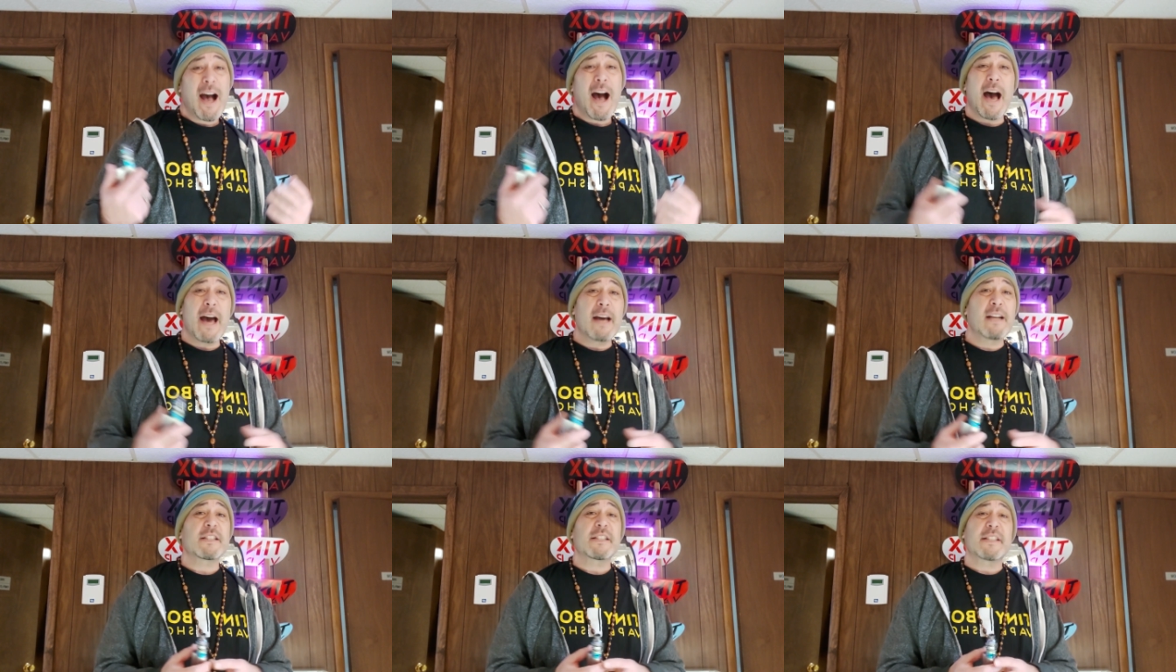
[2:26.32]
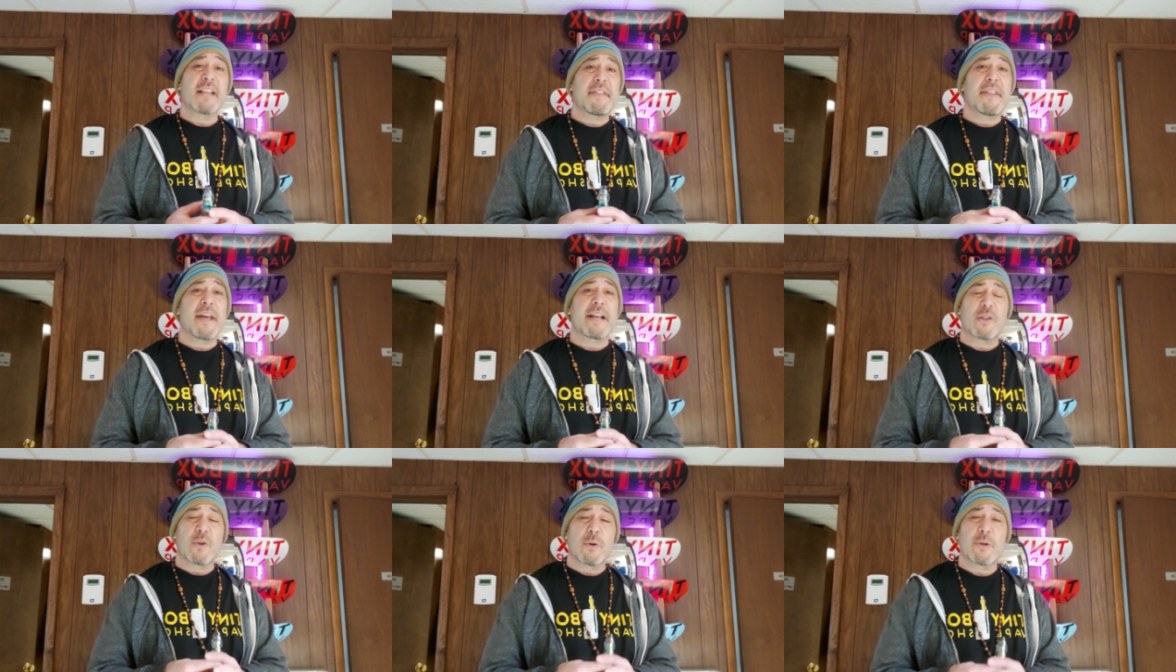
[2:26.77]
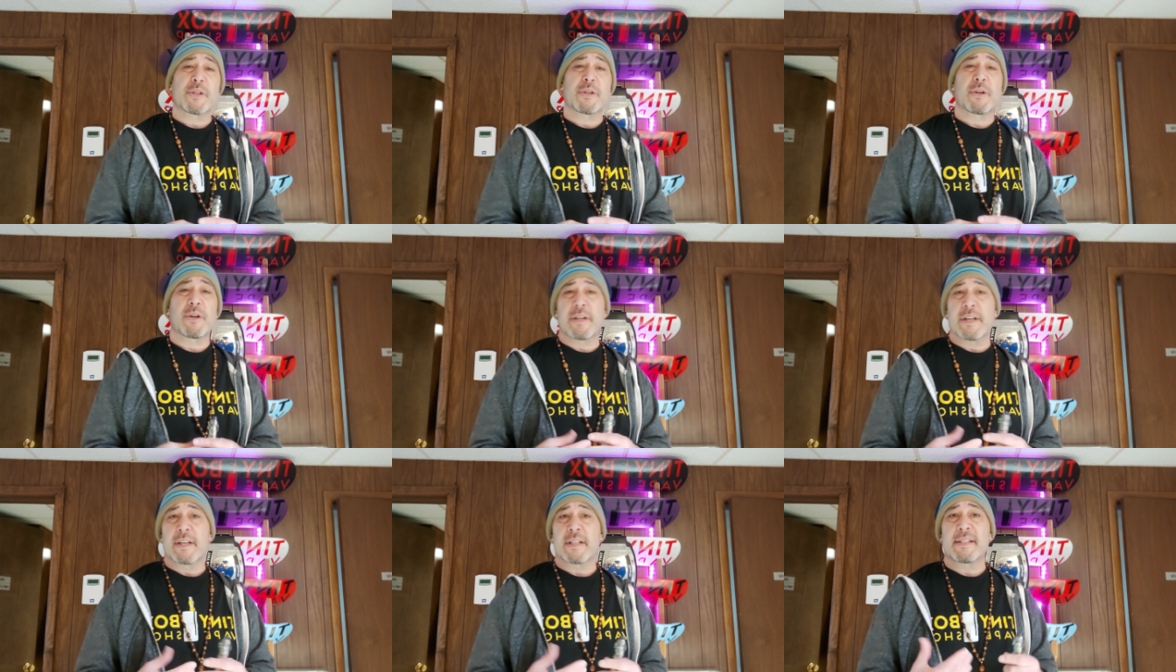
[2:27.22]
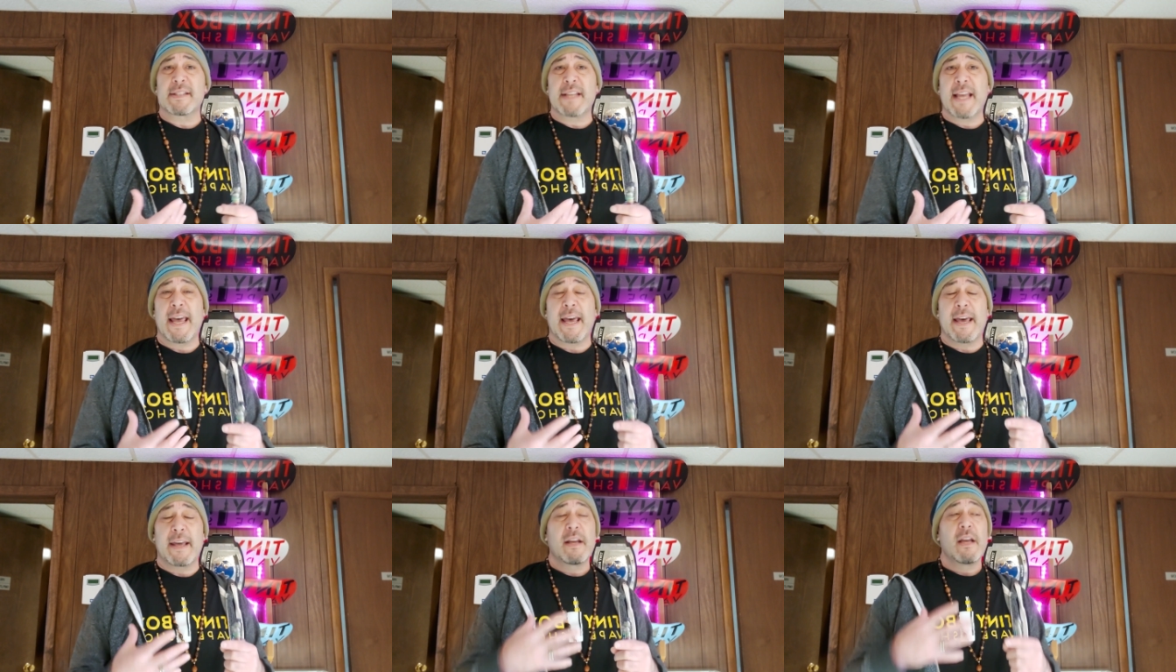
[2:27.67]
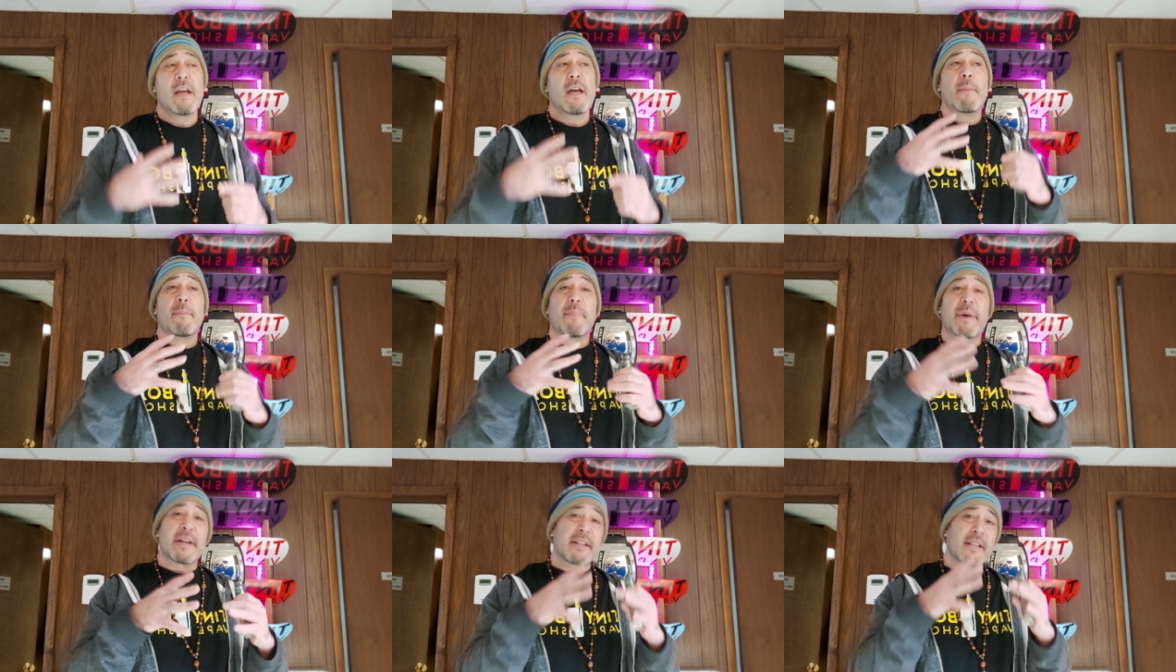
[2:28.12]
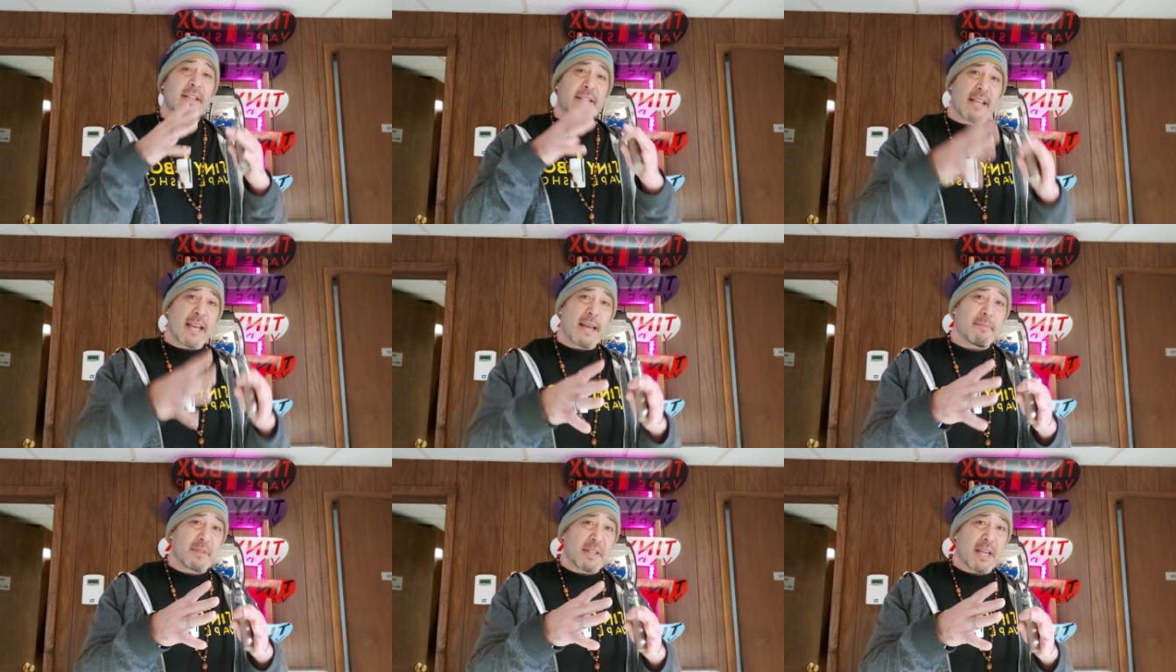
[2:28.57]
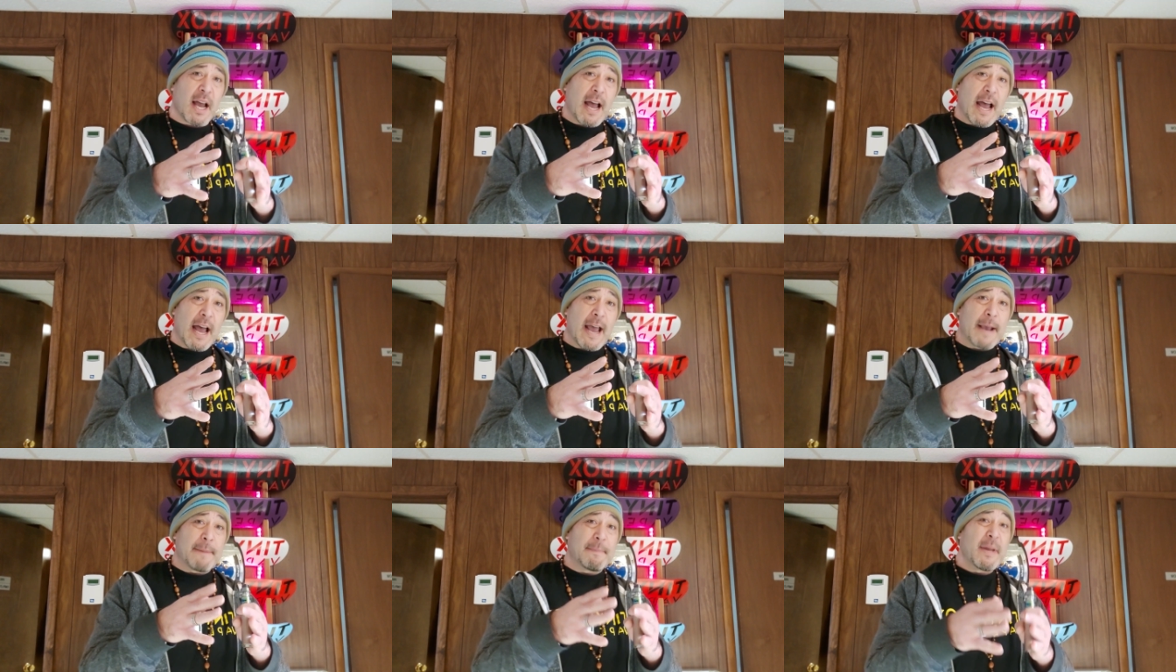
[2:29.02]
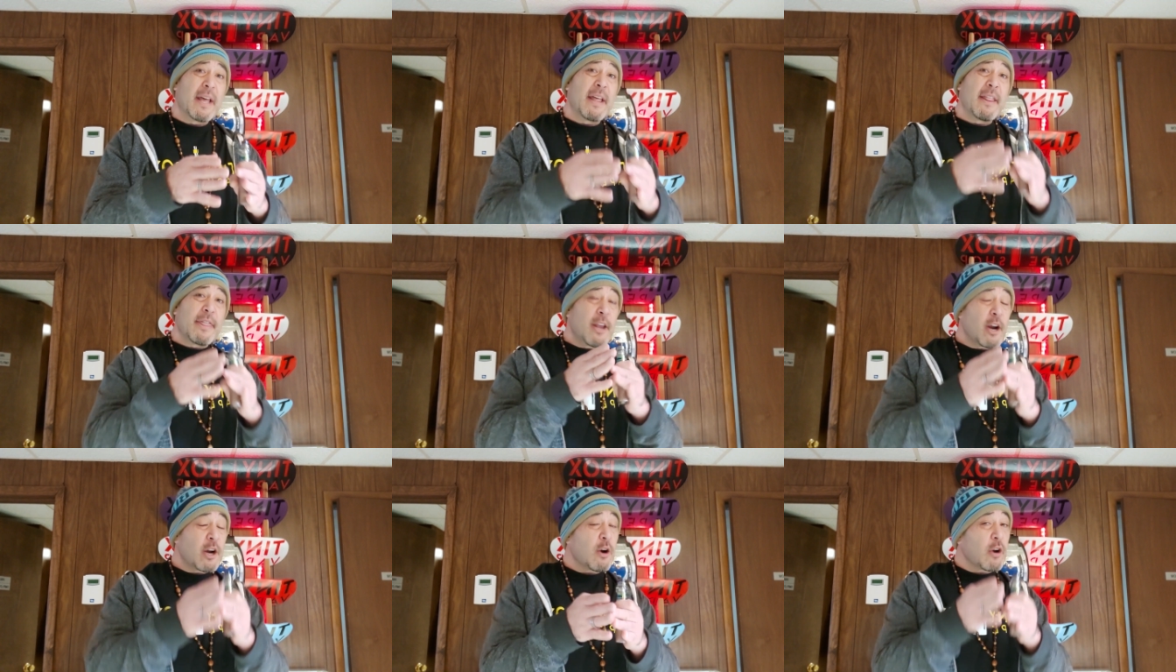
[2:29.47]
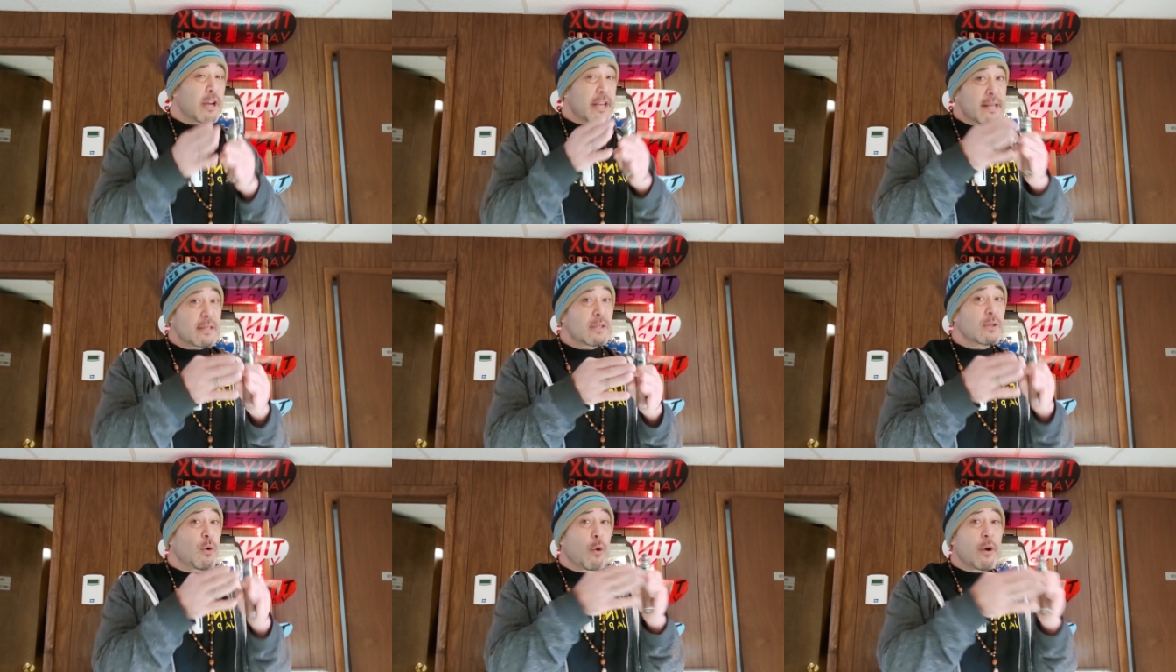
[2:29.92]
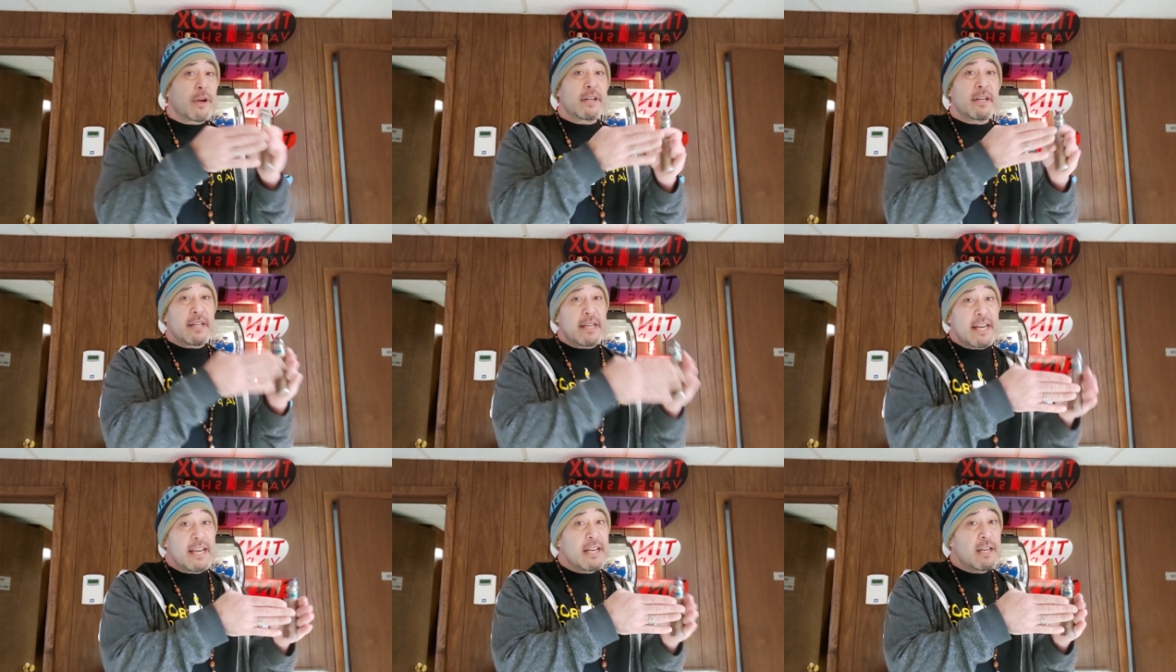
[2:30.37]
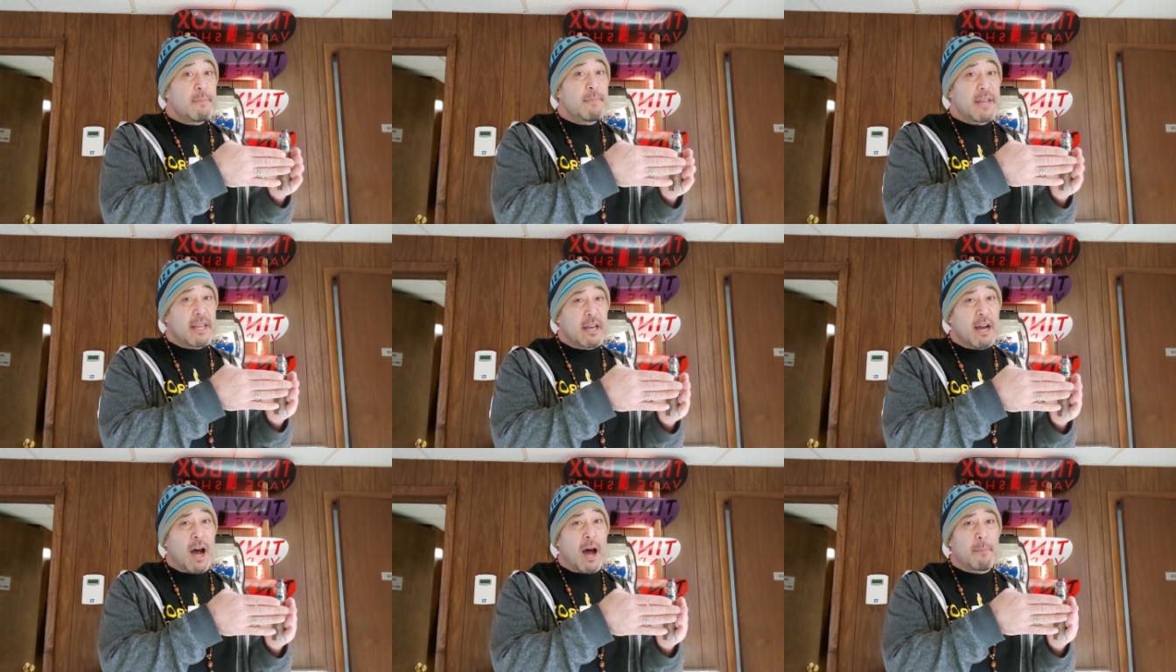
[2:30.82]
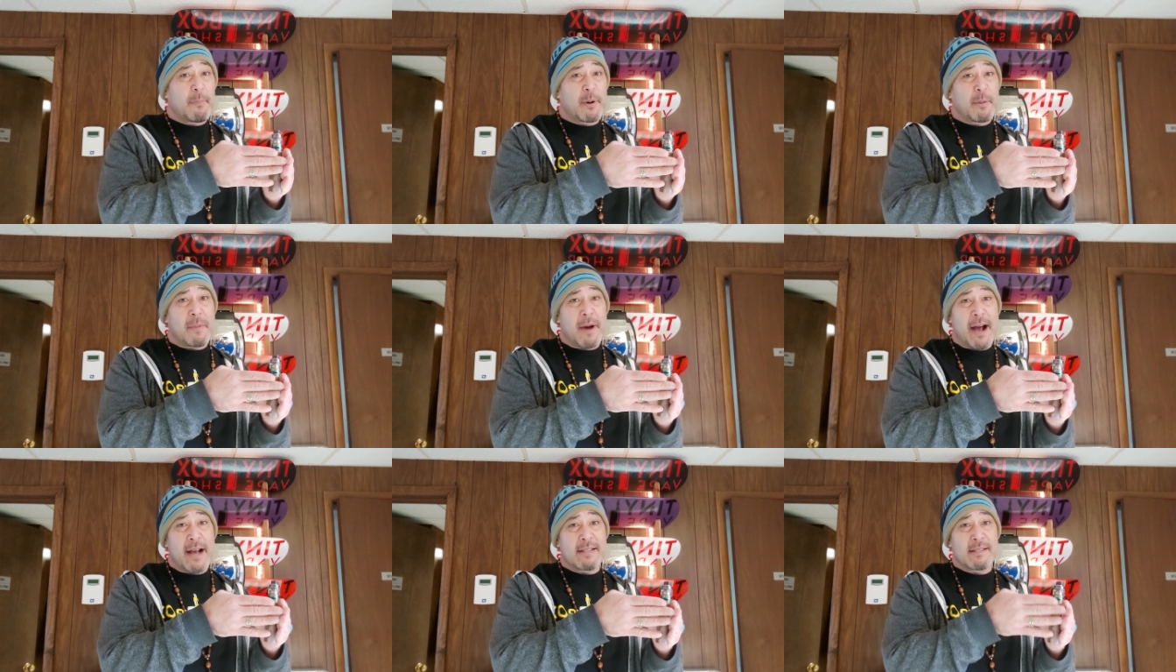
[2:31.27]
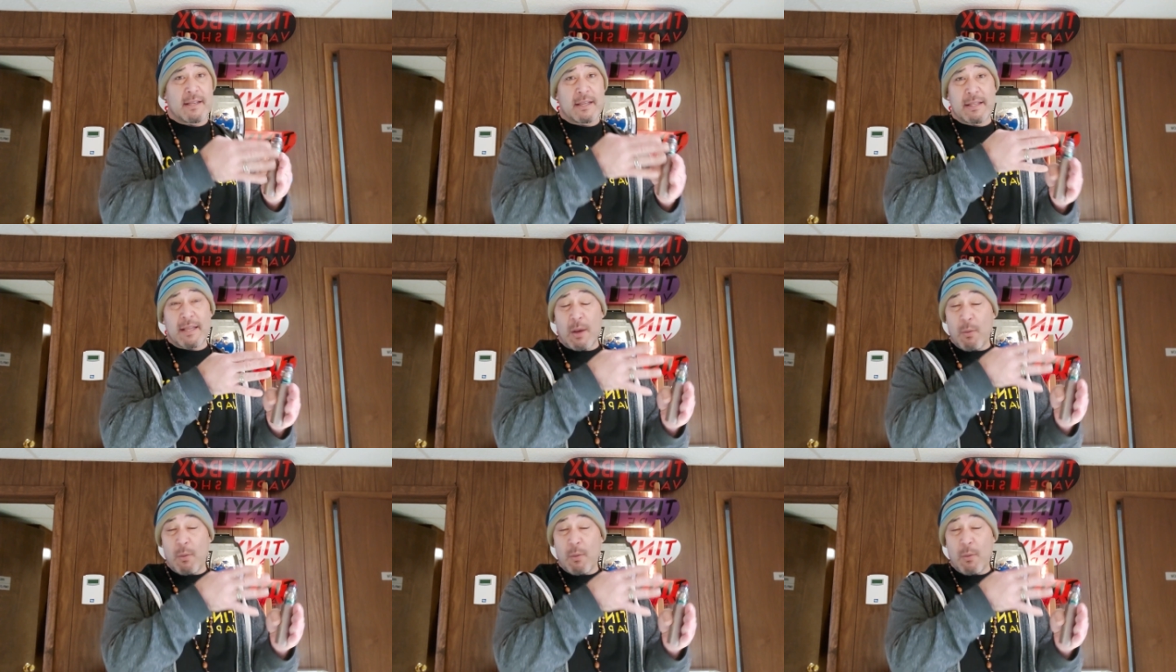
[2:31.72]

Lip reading: I understand that to a certain extent, but at the same time, there is going to need to be compromises.